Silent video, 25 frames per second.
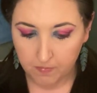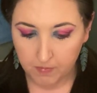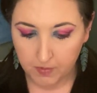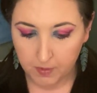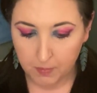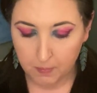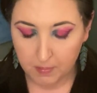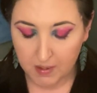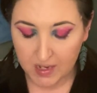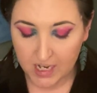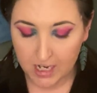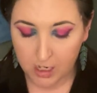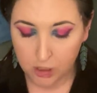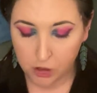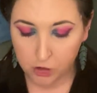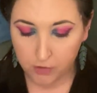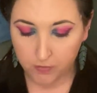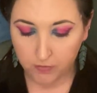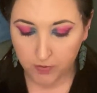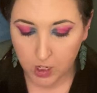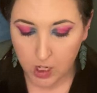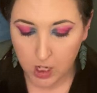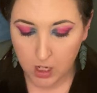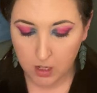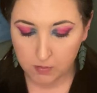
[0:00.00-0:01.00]
the Page
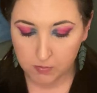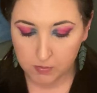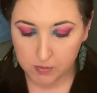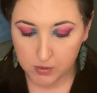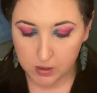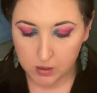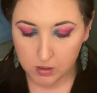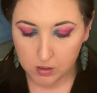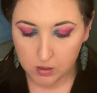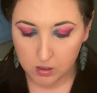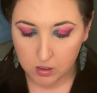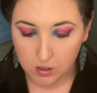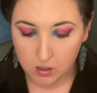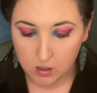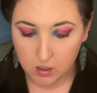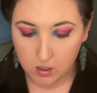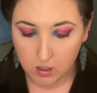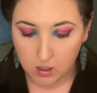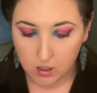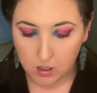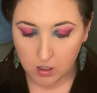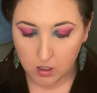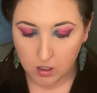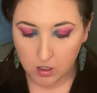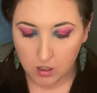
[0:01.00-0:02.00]
of Cups?
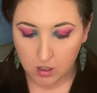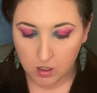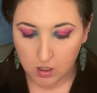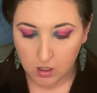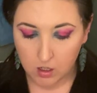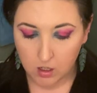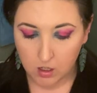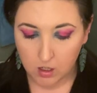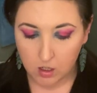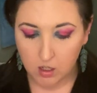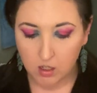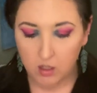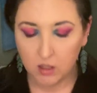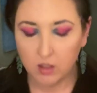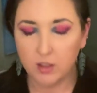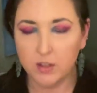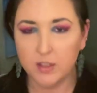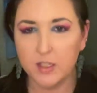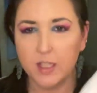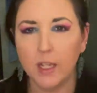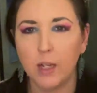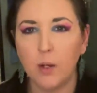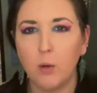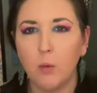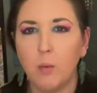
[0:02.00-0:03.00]

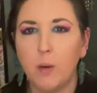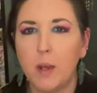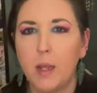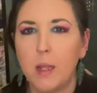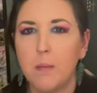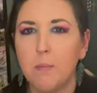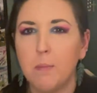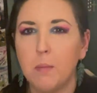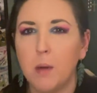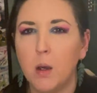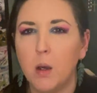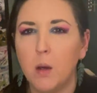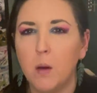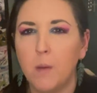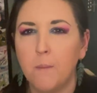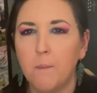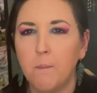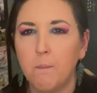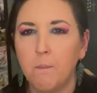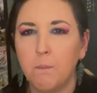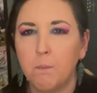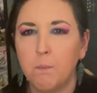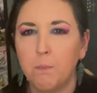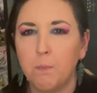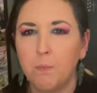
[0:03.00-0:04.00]
Looks like a rainbow
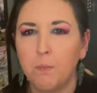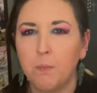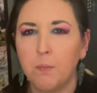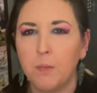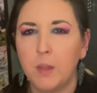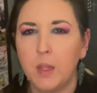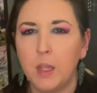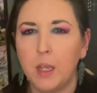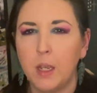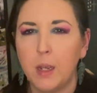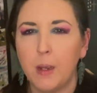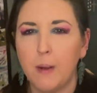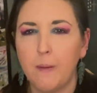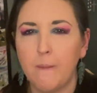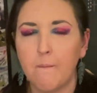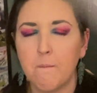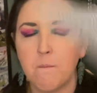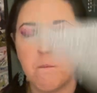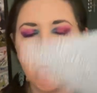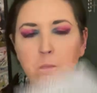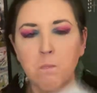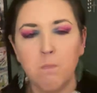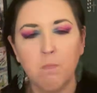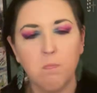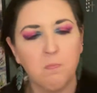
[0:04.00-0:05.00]
there.
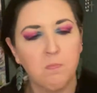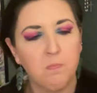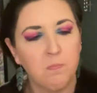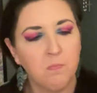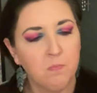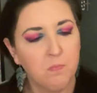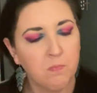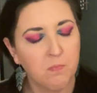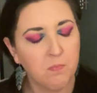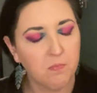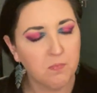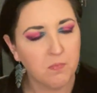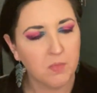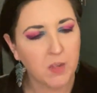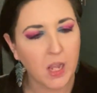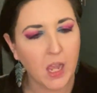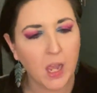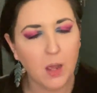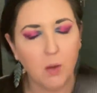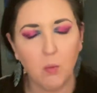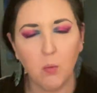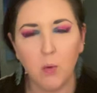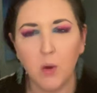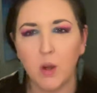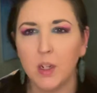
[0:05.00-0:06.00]

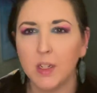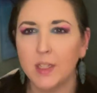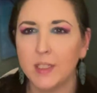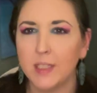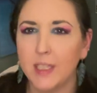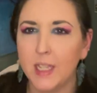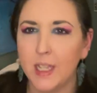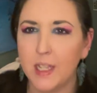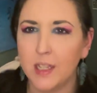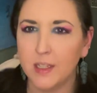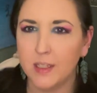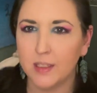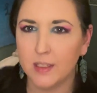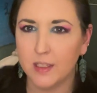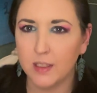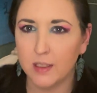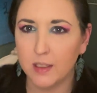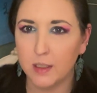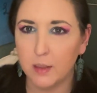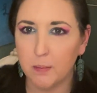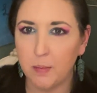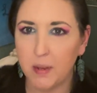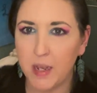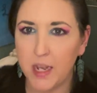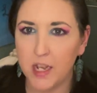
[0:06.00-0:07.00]
I want to say this is
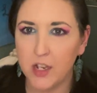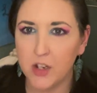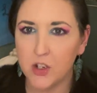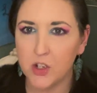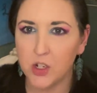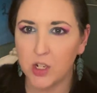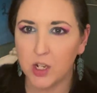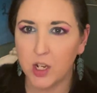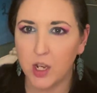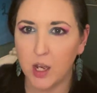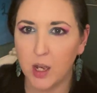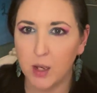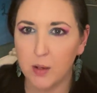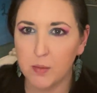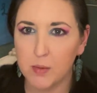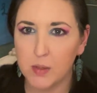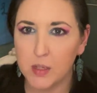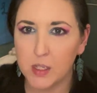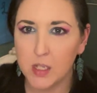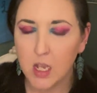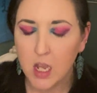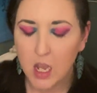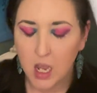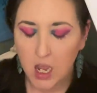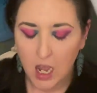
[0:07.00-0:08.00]
the Page of
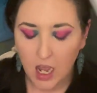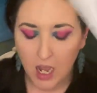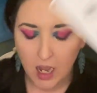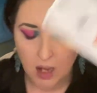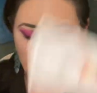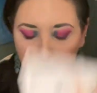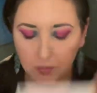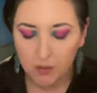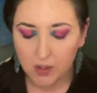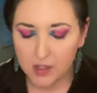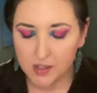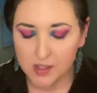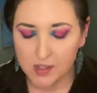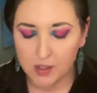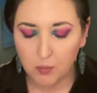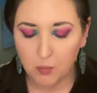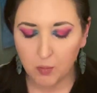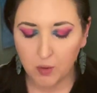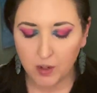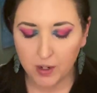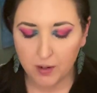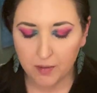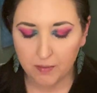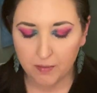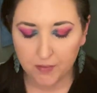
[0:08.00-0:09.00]
Cups. Because
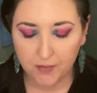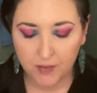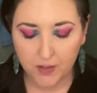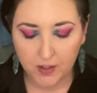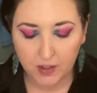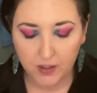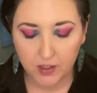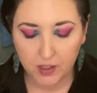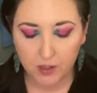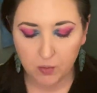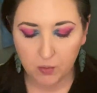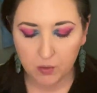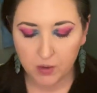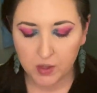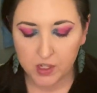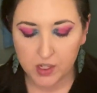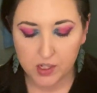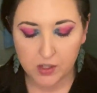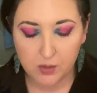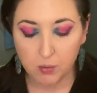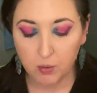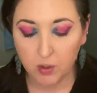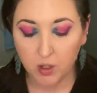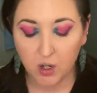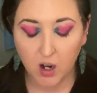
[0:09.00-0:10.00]
what I'm feeling with
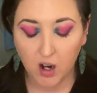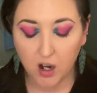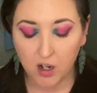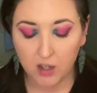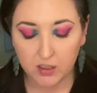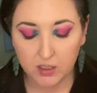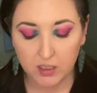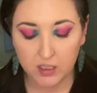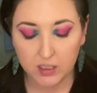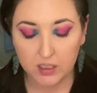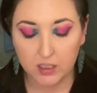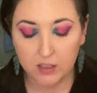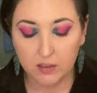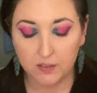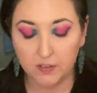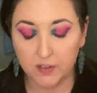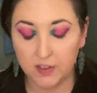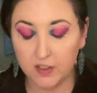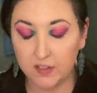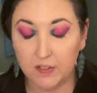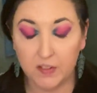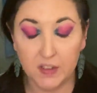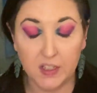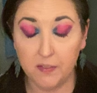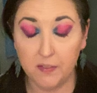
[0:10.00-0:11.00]
this, regardless of
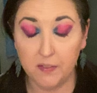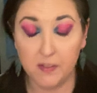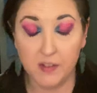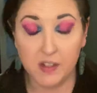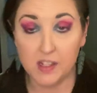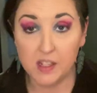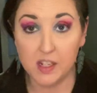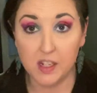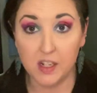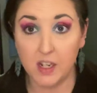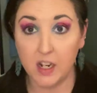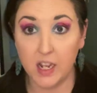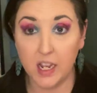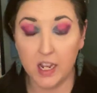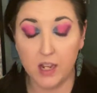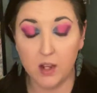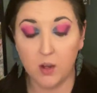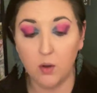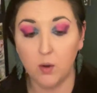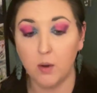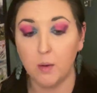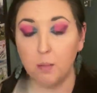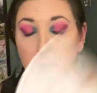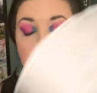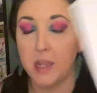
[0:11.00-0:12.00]
if, if it's a knight
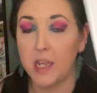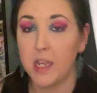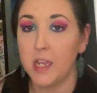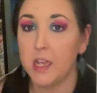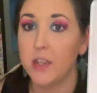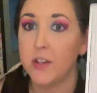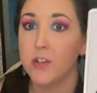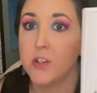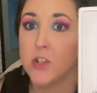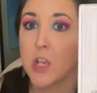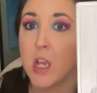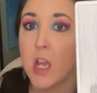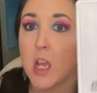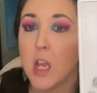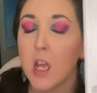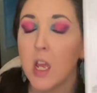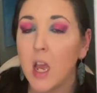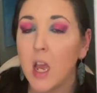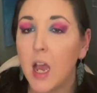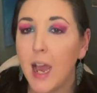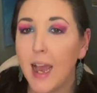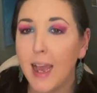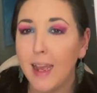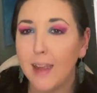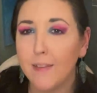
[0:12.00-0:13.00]
or a page,
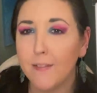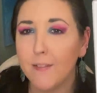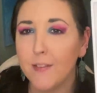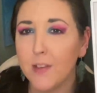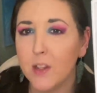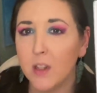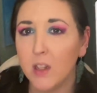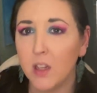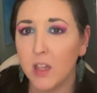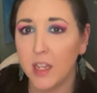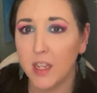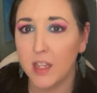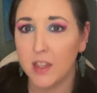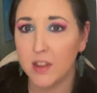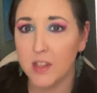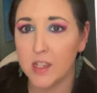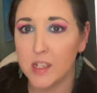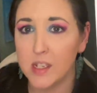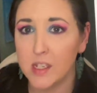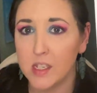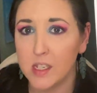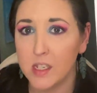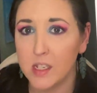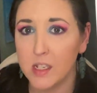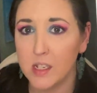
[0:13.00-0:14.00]
I feel like
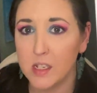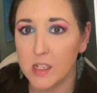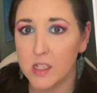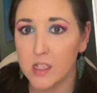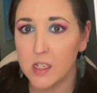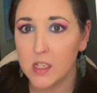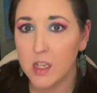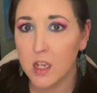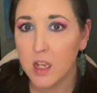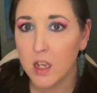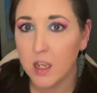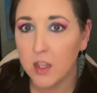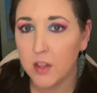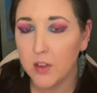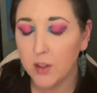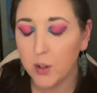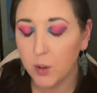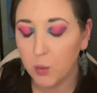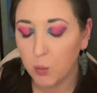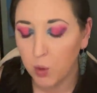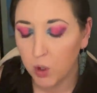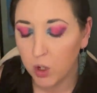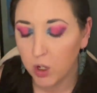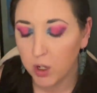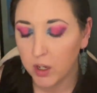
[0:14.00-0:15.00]
this is, they're
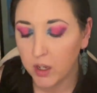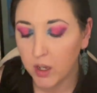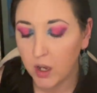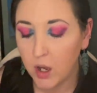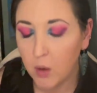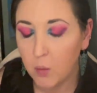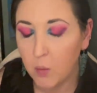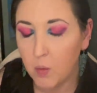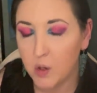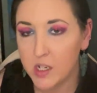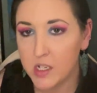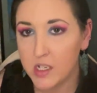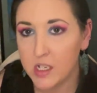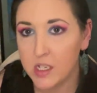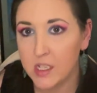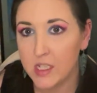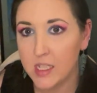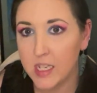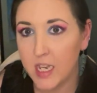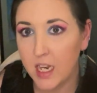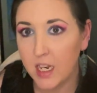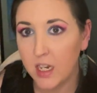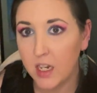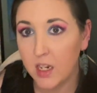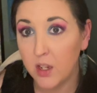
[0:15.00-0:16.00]
working on what to
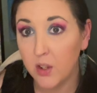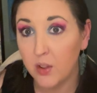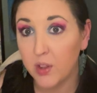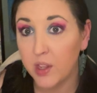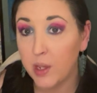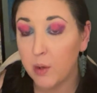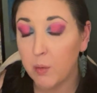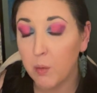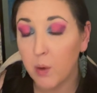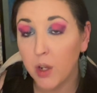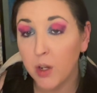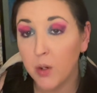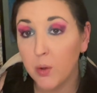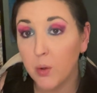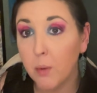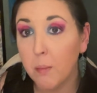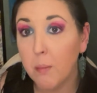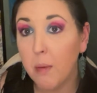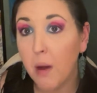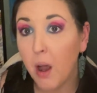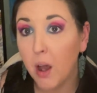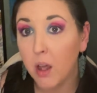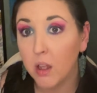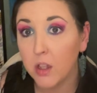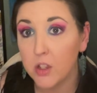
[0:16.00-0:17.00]
say to you. They want to
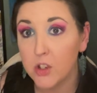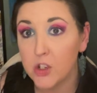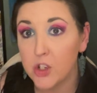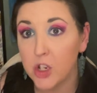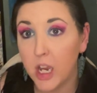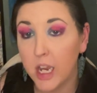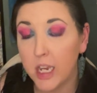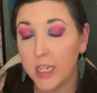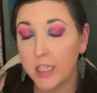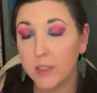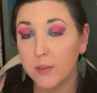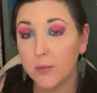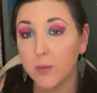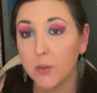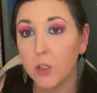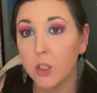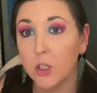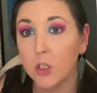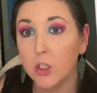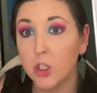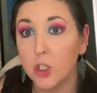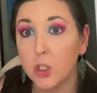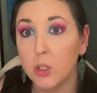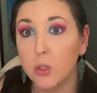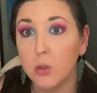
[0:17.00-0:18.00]
apologize for
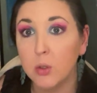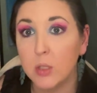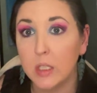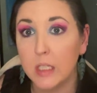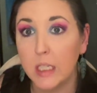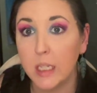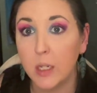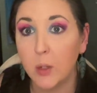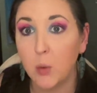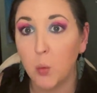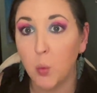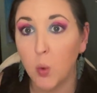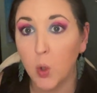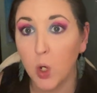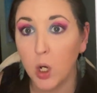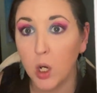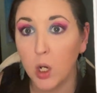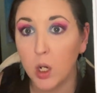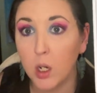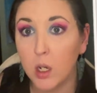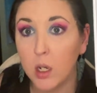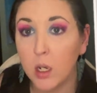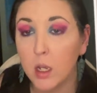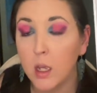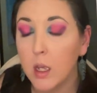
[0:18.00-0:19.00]
choosing
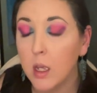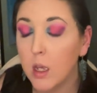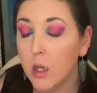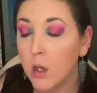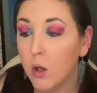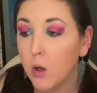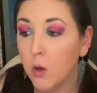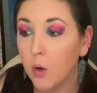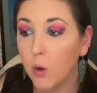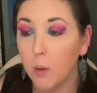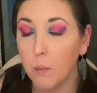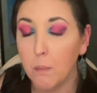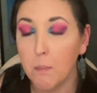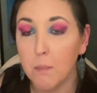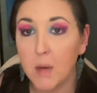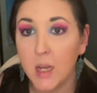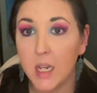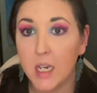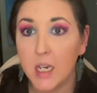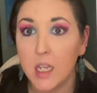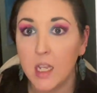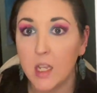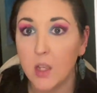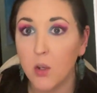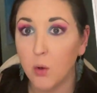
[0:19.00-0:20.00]
work or
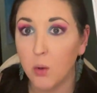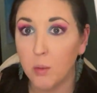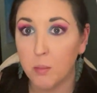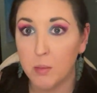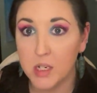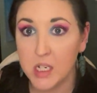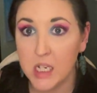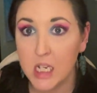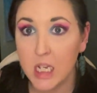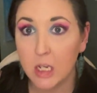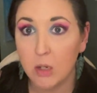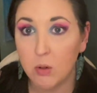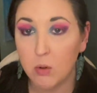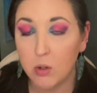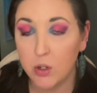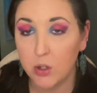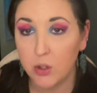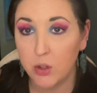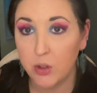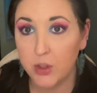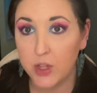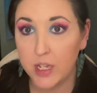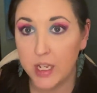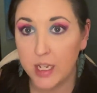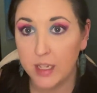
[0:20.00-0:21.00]
money or
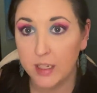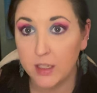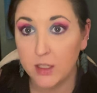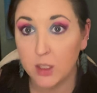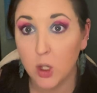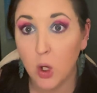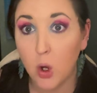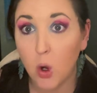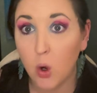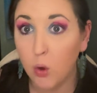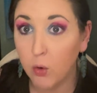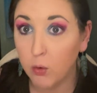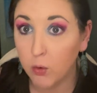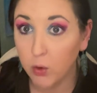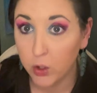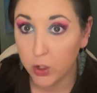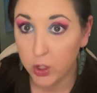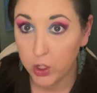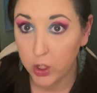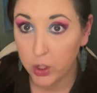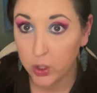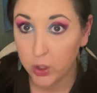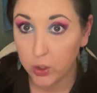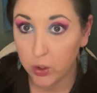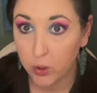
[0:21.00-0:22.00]
material things over
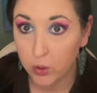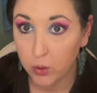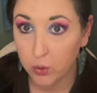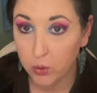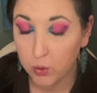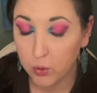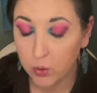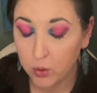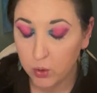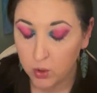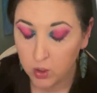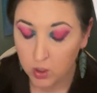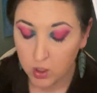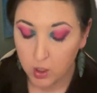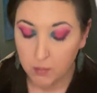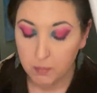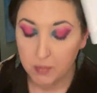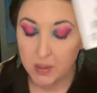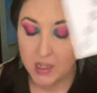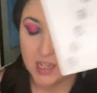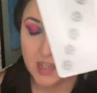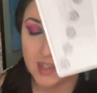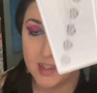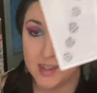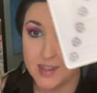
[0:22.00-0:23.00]
you
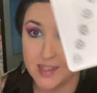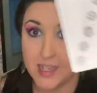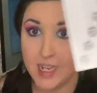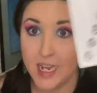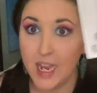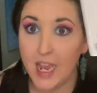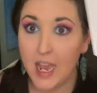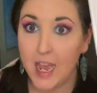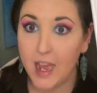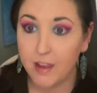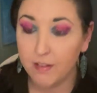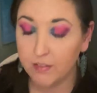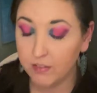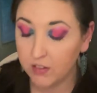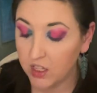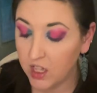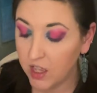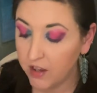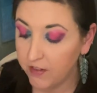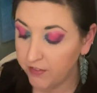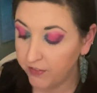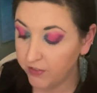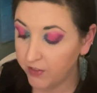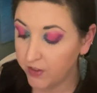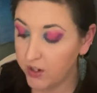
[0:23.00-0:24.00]
because they have
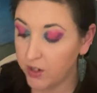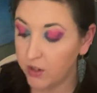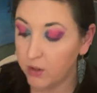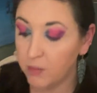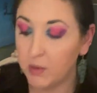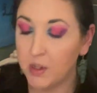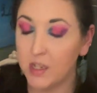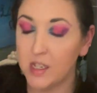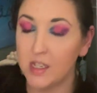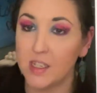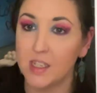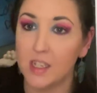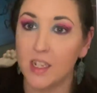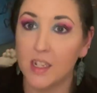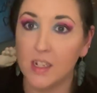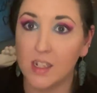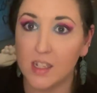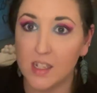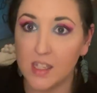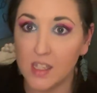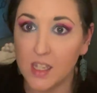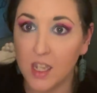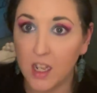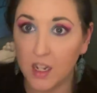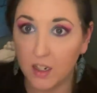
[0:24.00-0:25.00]
love for you because then the
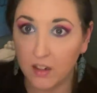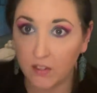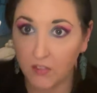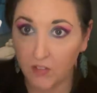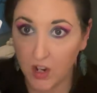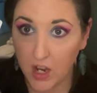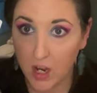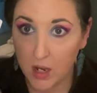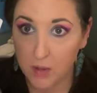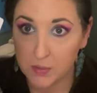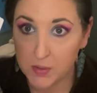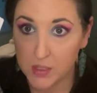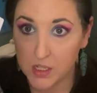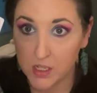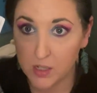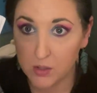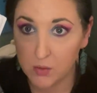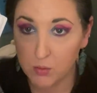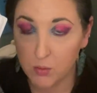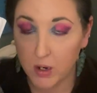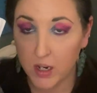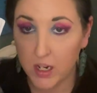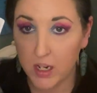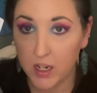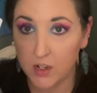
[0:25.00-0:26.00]
son of cups
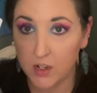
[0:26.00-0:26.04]
is right